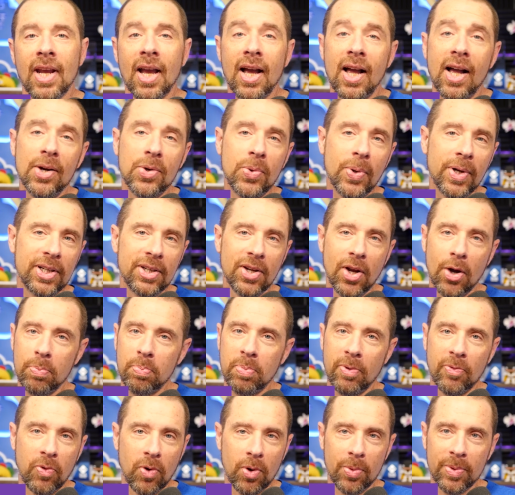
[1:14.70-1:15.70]
A quick note
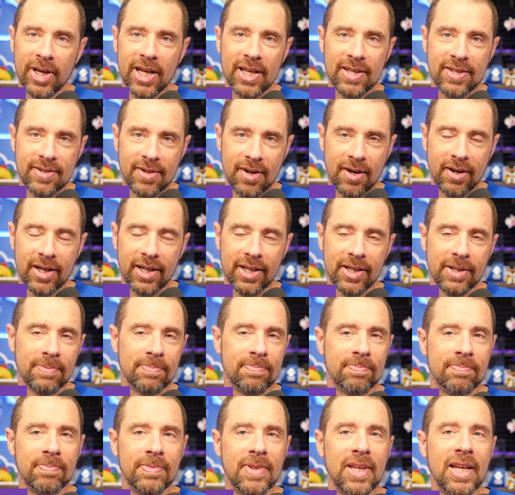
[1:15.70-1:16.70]
before we get started.
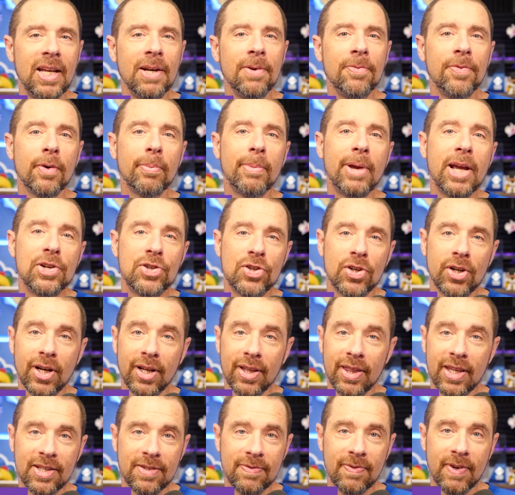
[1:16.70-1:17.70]
The information
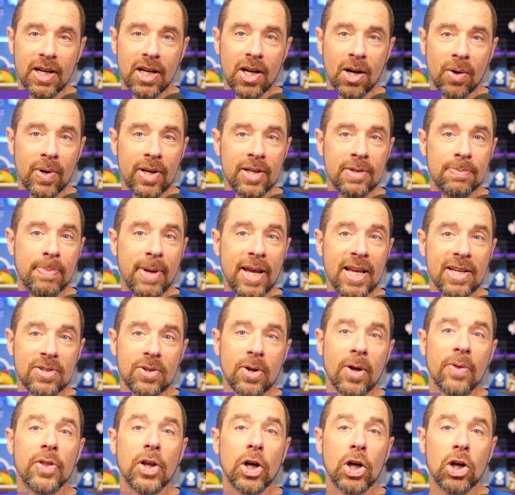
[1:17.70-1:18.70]
in this video is based
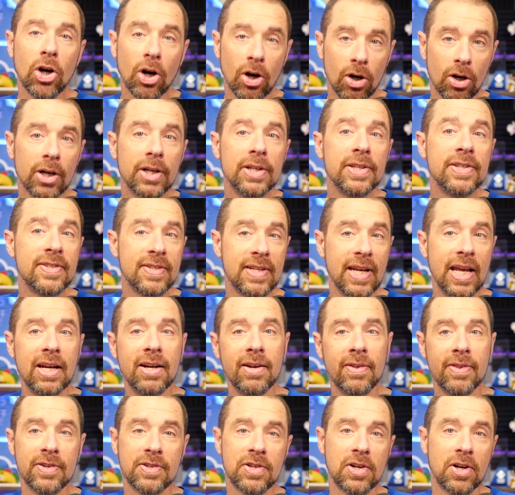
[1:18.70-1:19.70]
on the current
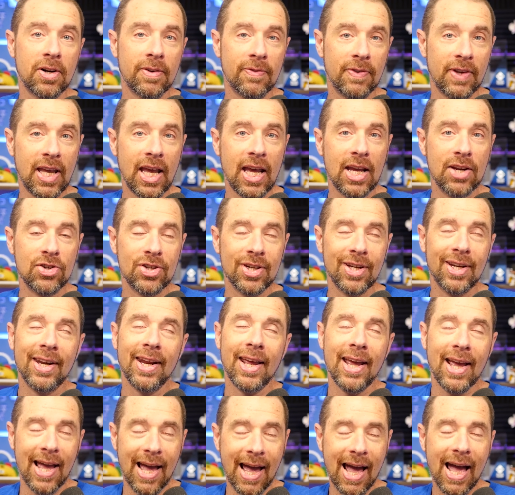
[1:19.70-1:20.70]
state of the certification
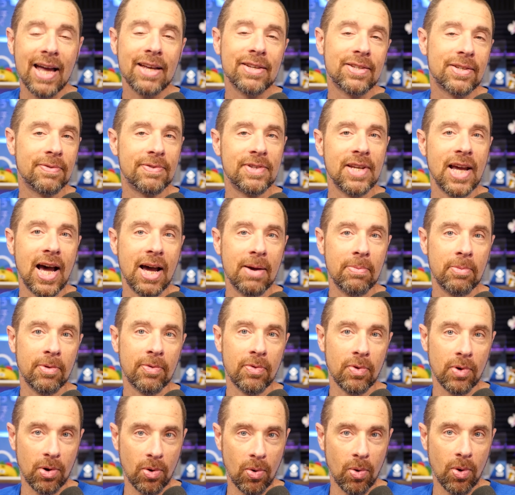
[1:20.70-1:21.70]
as of time
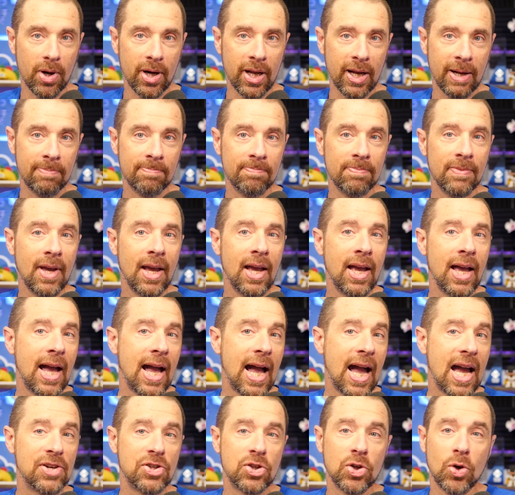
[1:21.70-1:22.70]
of recording.
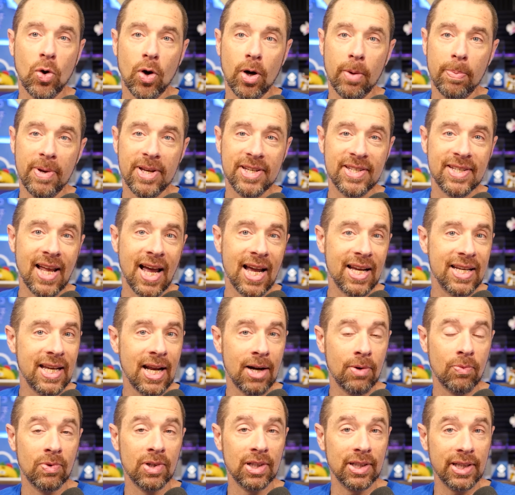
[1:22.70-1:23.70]
HashiCorp has not
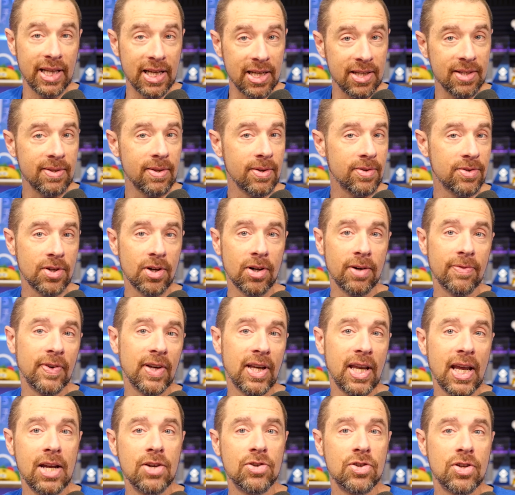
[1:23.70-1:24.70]
yet released the
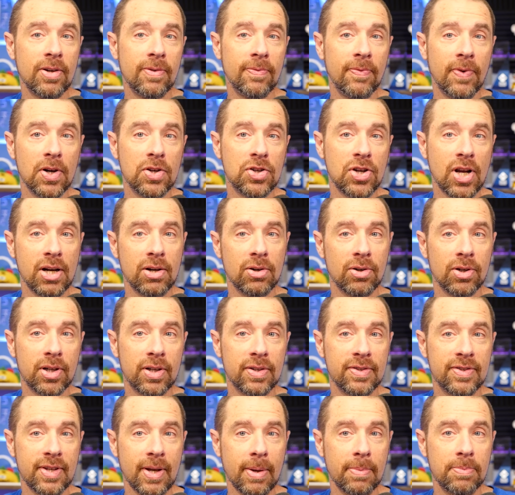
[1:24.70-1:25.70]
certification for general
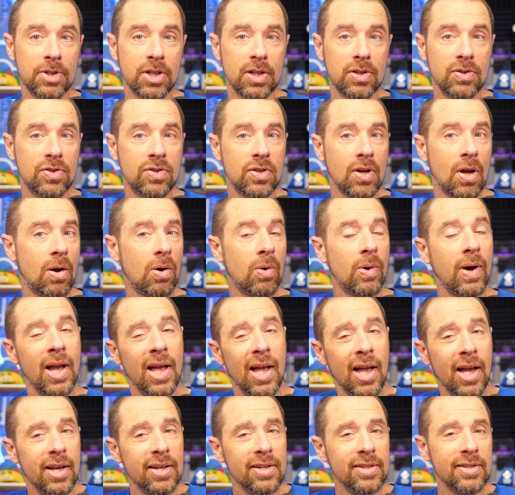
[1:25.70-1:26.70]
consumption, so
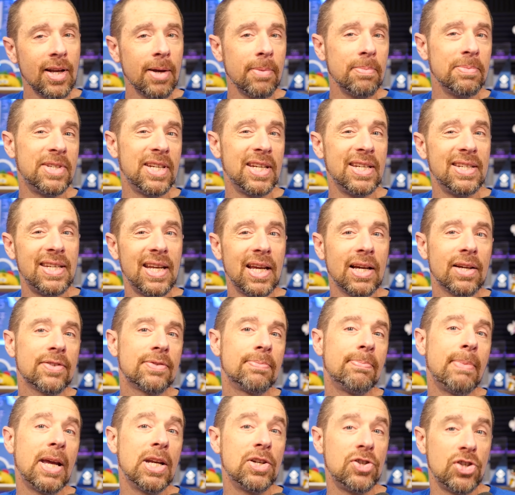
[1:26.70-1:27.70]
some details
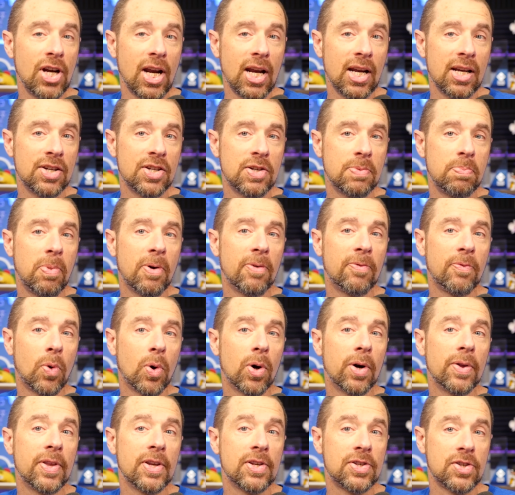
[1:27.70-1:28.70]
may change
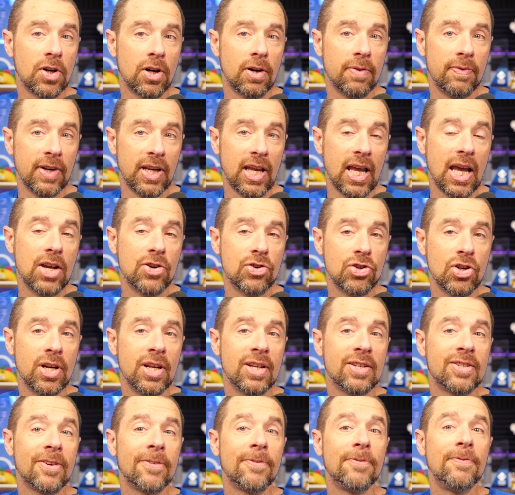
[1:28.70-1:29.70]
before the certification
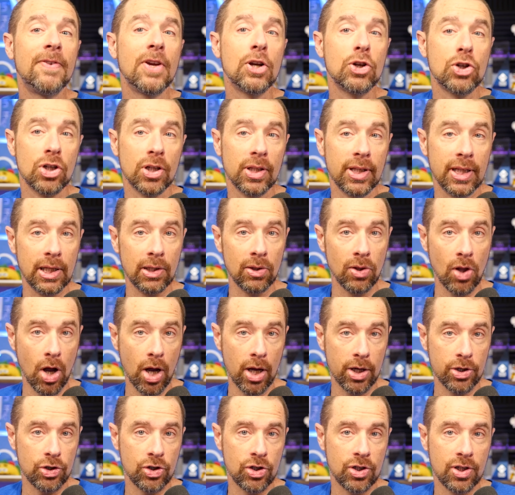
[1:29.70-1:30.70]
is officially
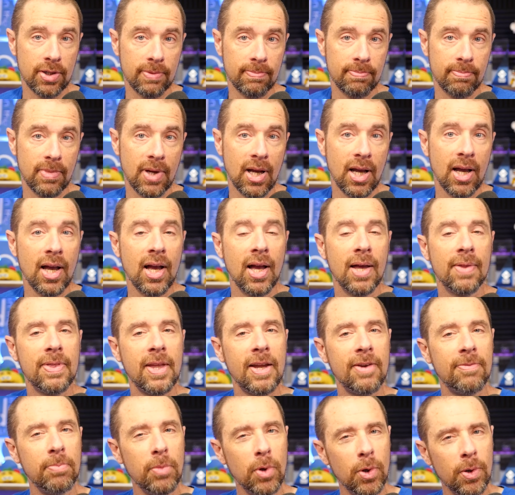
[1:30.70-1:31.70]
launched.
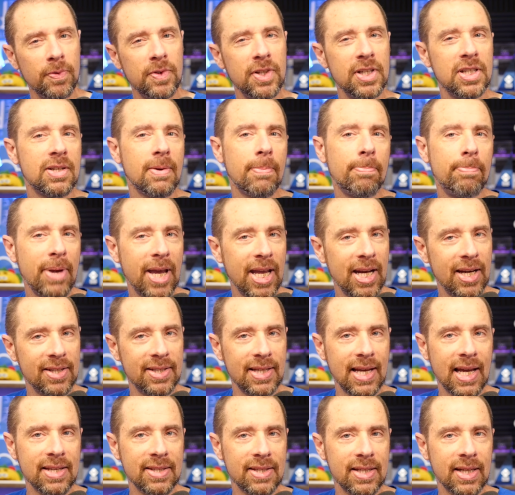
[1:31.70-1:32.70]
They've moved into beta
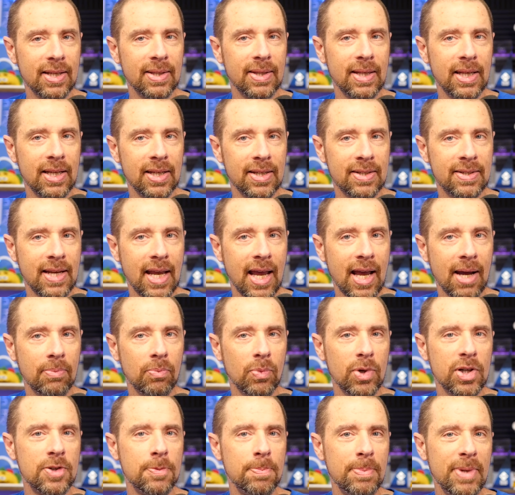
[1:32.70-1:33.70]
testing the
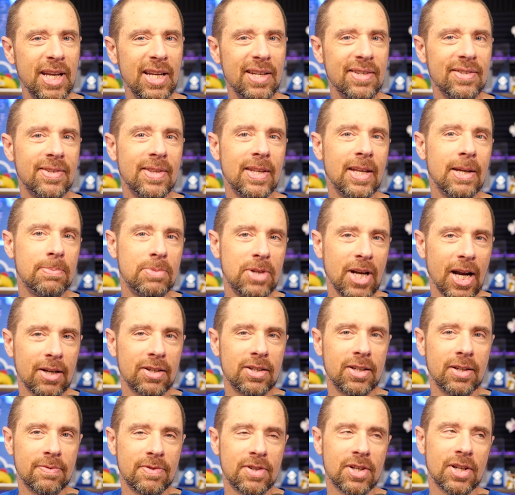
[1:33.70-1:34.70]
exam, which means the
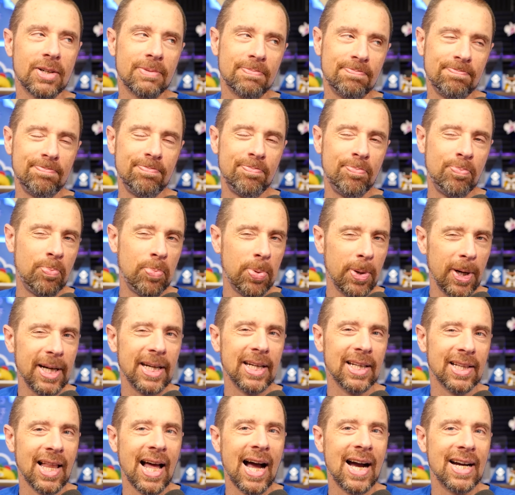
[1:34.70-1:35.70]
objectives are
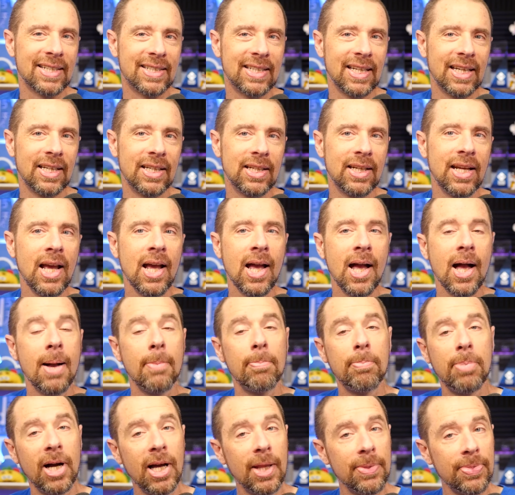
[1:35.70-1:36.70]
pretty locked in,
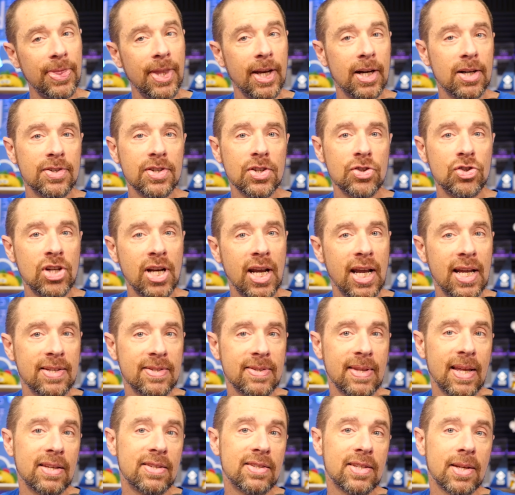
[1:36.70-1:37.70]
but there's a chance
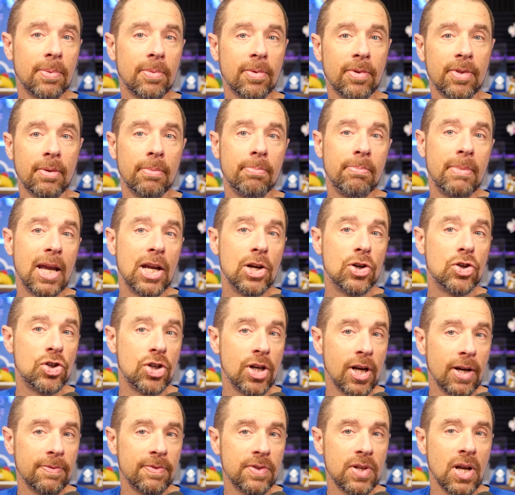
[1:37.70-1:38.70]
that some of them may
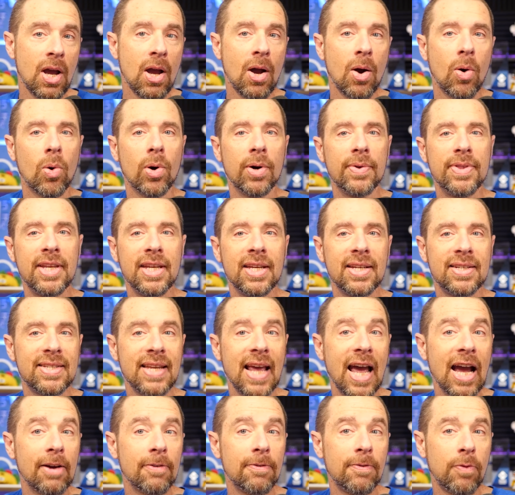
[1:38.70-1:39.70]
shift or the
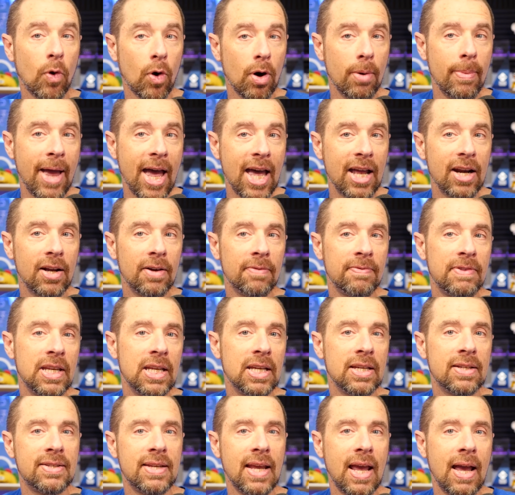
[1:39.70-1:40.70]
exact format of
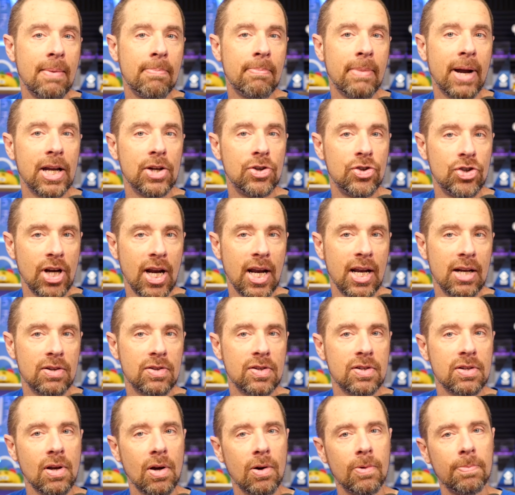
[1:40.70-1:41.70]
the exam might change,
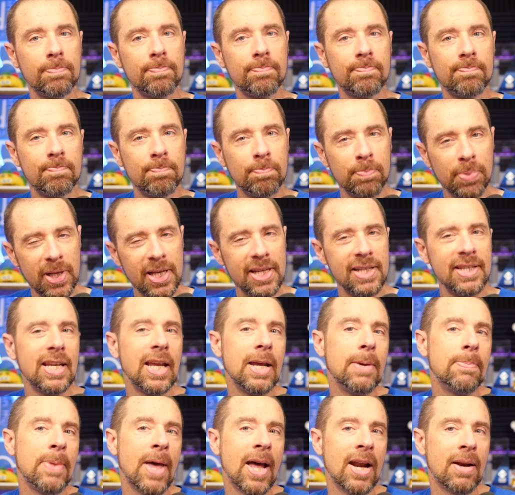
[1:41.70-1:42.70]
so please
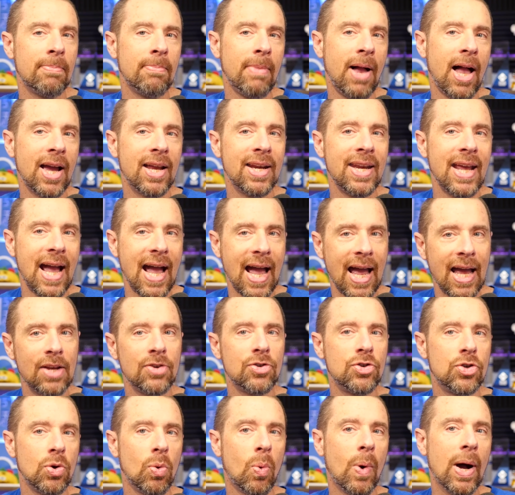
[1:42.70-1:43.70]
keep that in mind
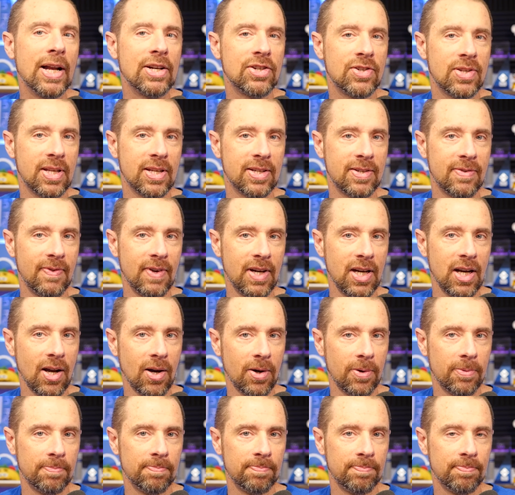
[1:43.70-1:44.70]
as you watch this video.